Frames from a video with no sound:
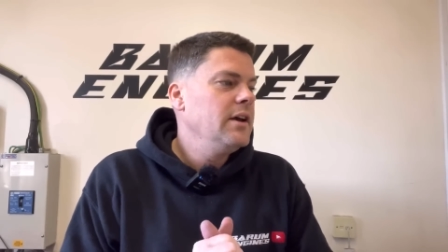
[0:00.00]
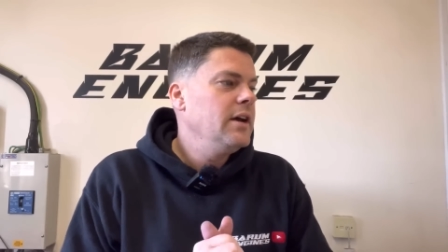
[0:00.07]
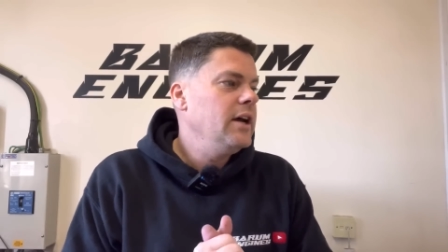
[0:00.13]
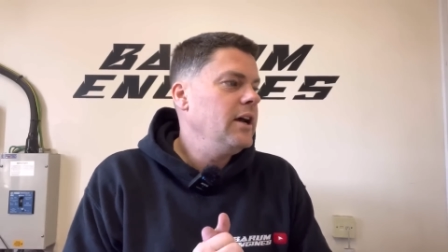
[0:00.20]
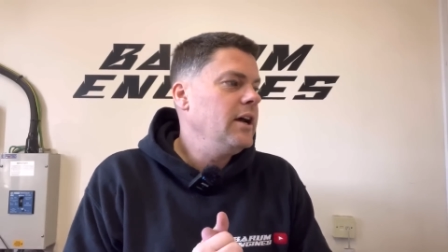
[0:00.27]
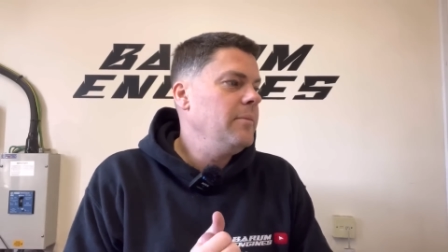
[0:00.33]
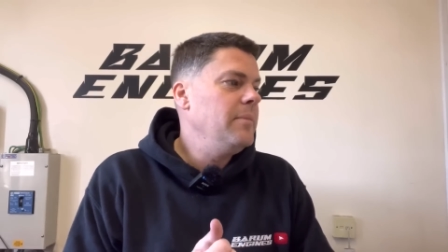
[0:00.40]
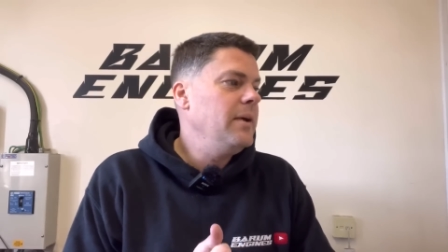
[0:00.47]

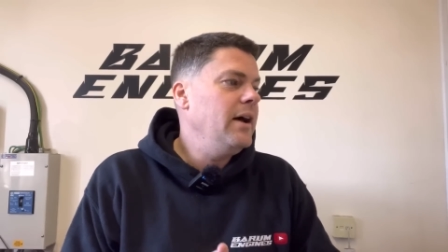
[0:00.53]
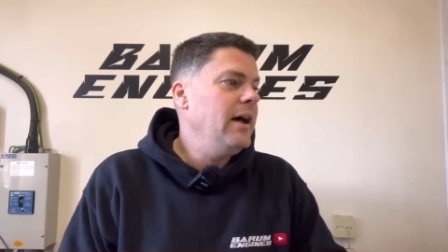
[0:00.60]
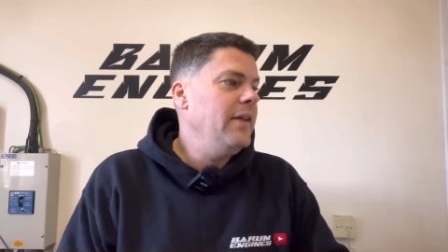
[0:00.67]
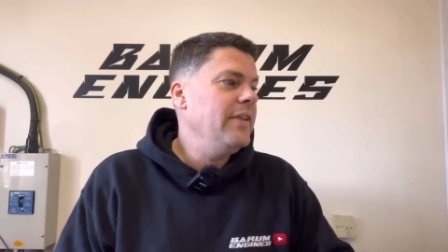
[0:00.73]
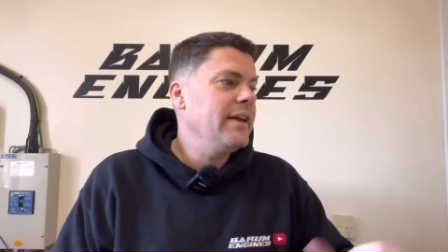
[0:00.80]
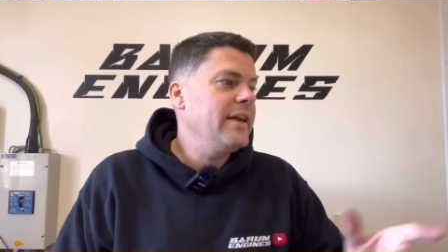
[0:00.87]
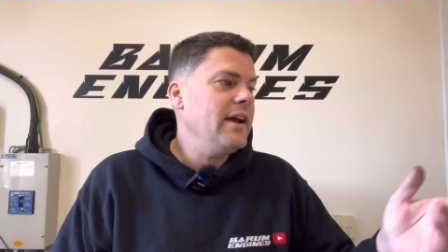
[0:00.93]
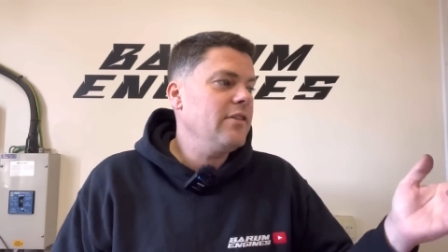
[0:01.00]
And
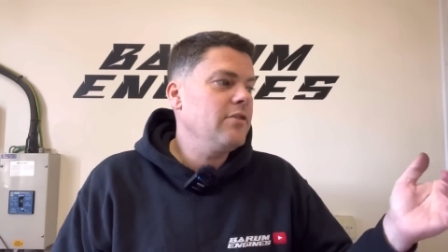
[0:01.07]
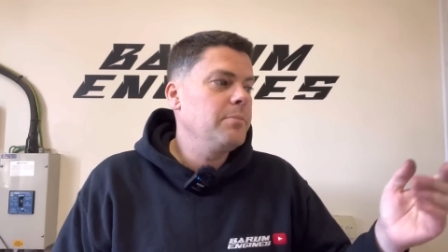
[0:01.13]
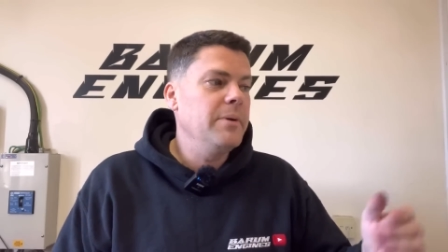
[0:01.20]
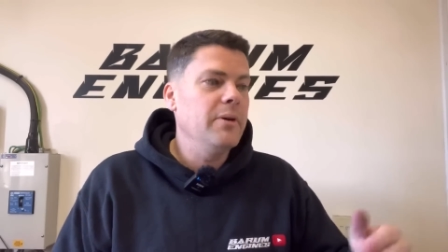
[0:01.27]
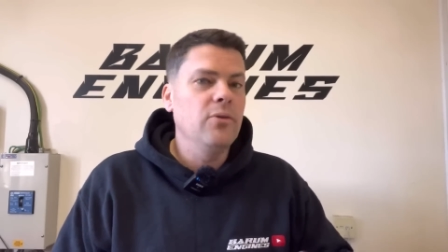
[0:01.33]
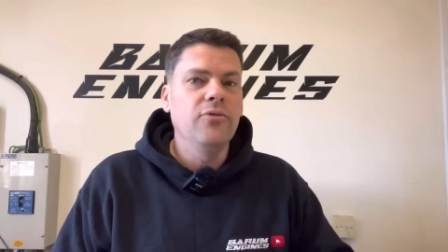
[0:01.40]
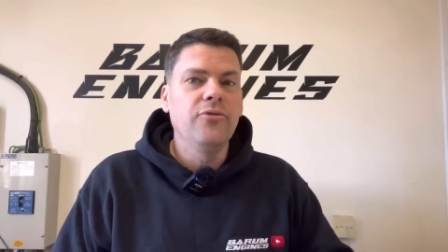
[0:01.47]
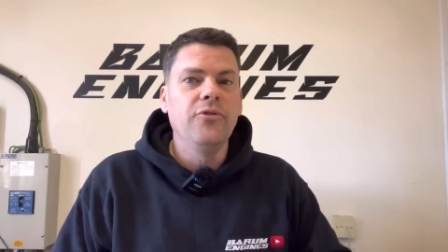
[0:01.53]
the gas
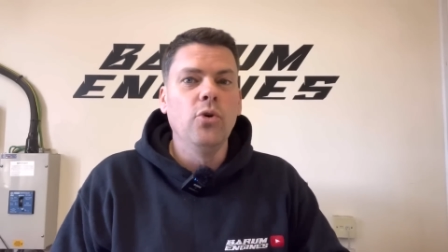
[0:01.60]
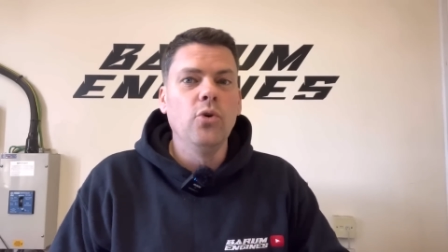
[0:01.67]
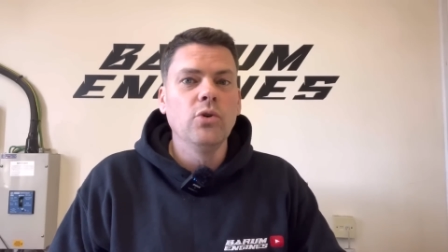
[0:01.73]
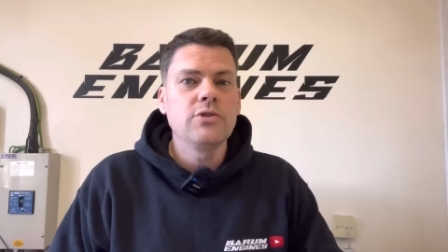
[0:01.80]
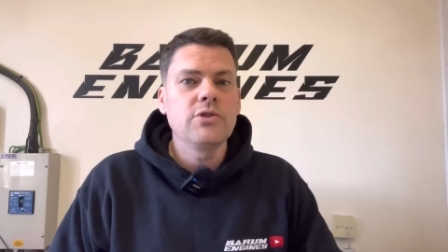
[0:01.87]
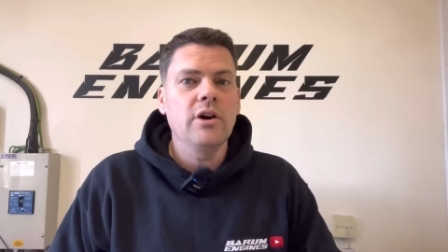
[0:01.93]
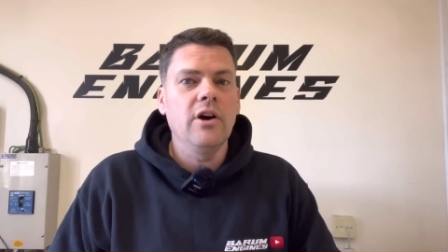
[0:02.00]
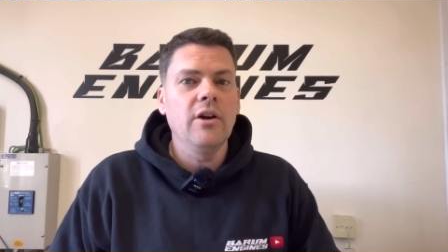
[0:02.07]
bill 4
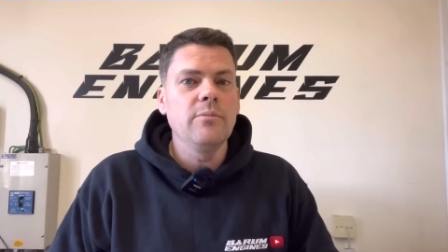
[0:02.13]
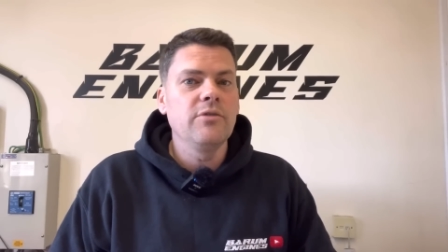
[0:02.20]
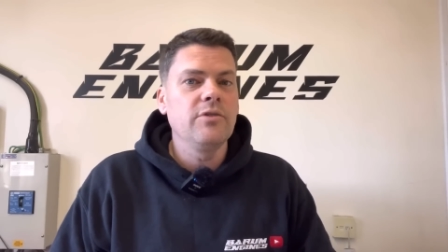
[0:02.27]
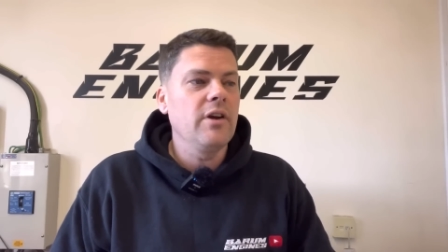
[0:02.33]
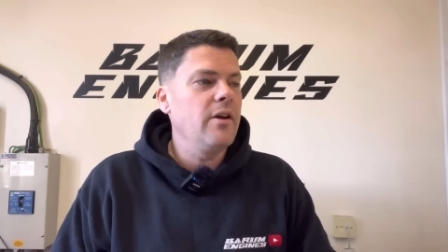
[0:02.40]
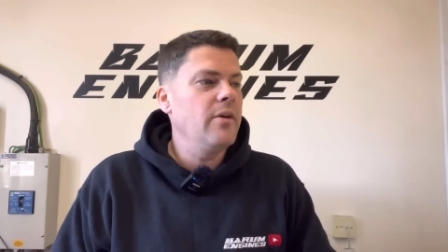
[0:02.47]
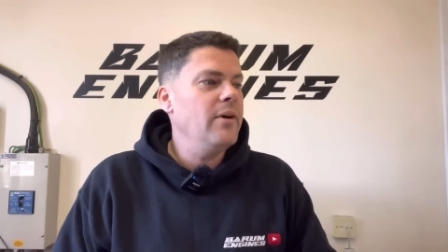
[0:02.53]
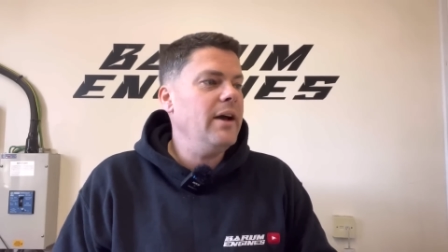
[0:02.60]
times.
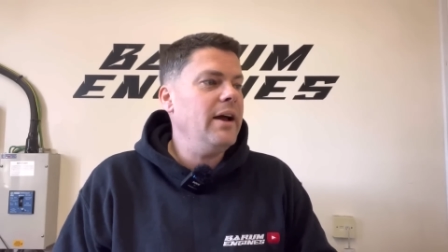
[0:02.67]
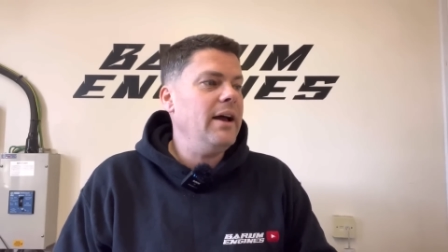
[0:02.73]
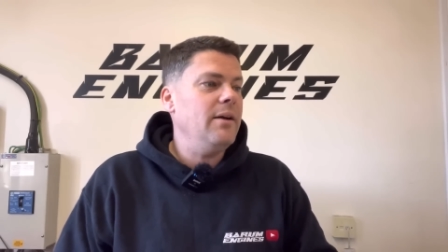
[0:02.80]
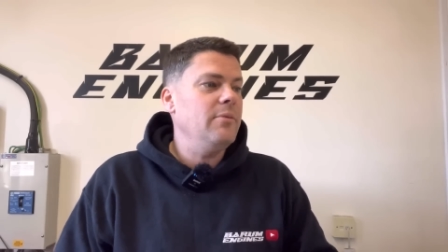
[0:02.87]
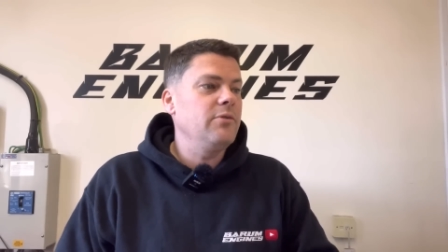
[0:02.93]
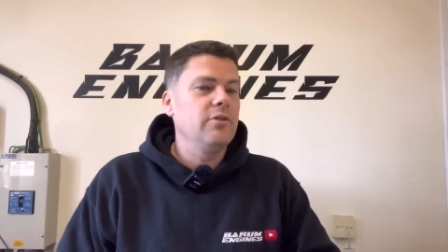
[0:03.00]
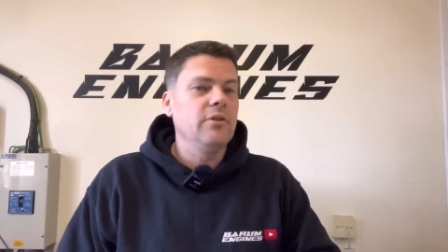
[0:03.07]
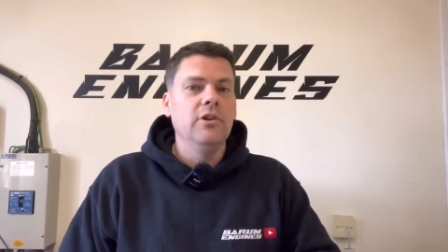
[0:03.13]
So
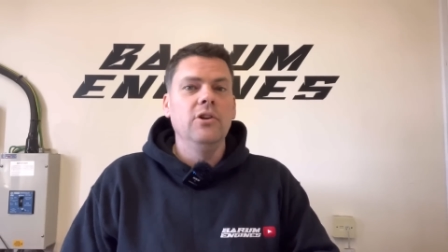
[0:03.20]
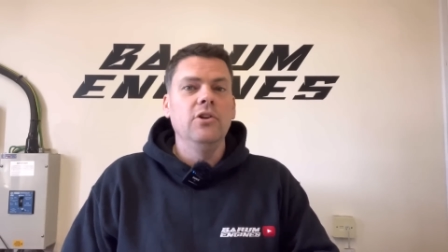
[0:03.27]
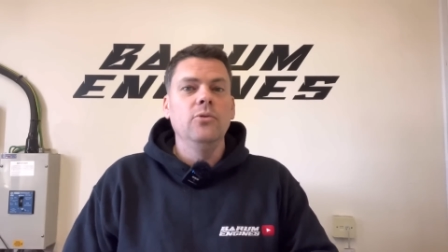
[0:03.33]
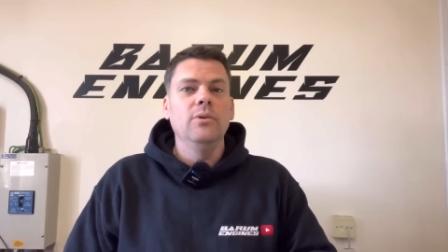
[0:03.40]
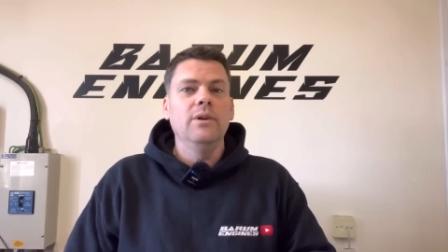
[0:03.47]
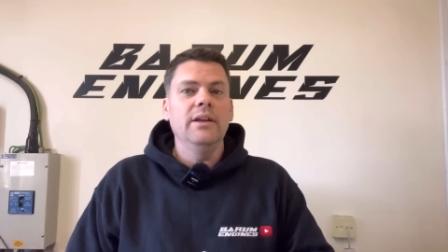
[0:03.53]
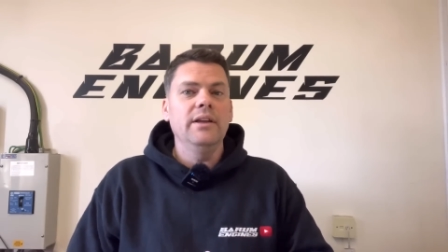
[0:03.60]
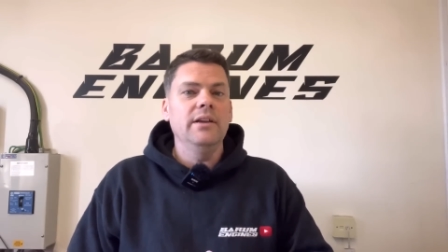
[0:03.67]

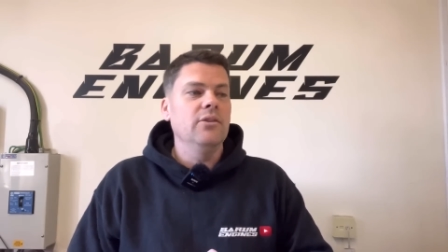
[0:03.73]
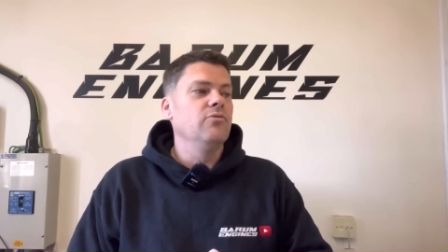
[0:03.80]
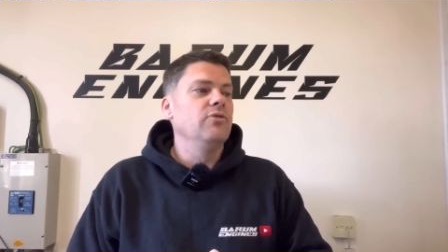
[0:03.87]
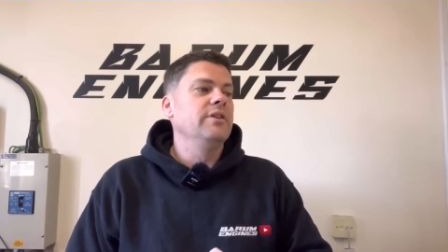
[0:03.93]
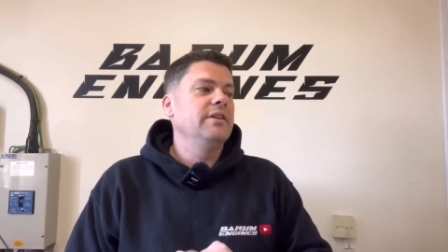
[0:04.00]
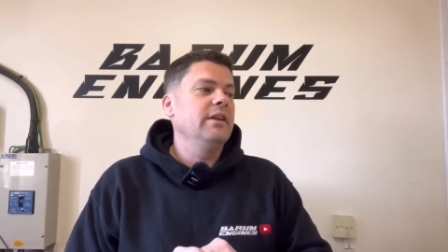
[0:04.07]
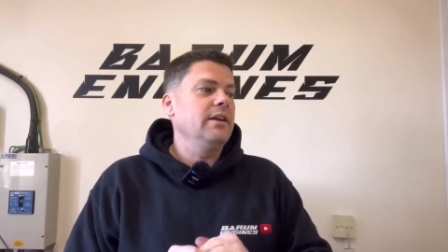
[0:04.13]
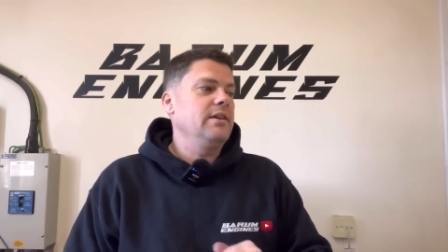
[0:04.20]
absolutely
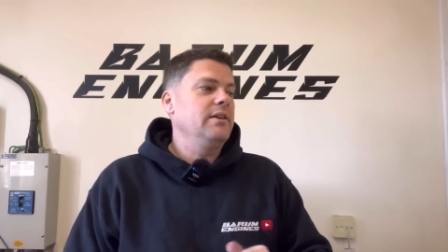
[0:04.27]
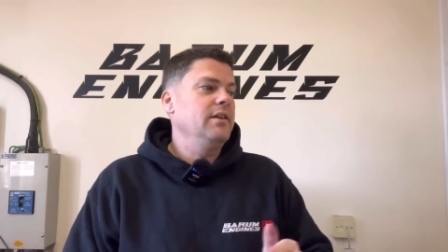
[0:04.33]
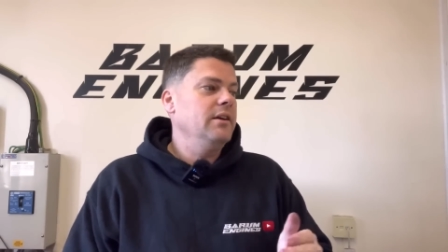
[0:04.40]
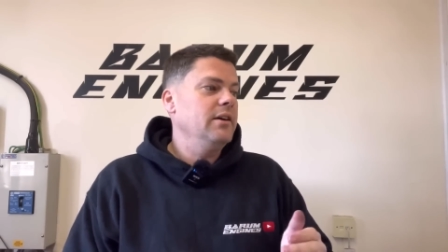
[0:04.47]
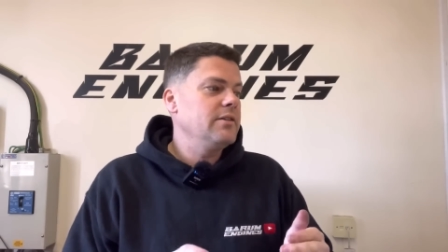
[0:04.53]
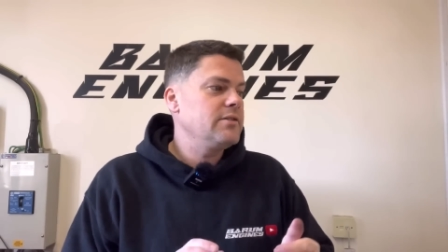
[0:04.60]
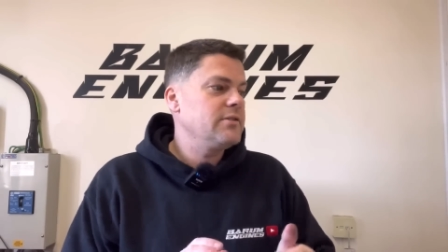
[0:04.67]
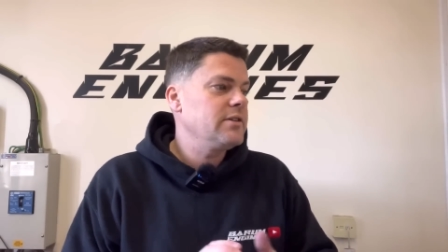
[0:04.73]

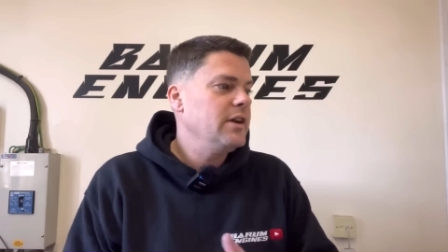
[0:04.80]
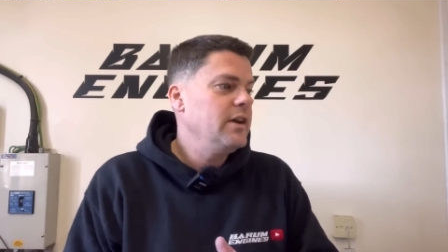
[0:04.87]
ridiculous.